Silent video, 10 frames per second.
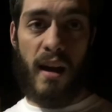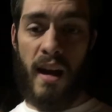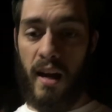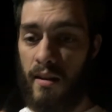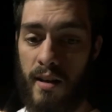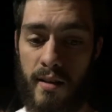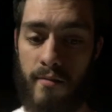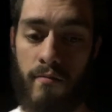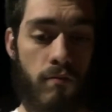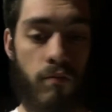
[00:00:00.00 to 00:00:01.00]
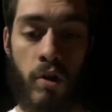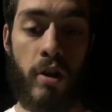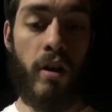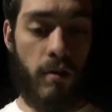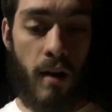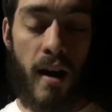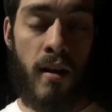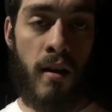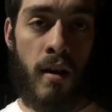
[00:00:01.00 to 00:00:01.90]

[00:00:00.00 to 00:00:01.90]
and you're good, right?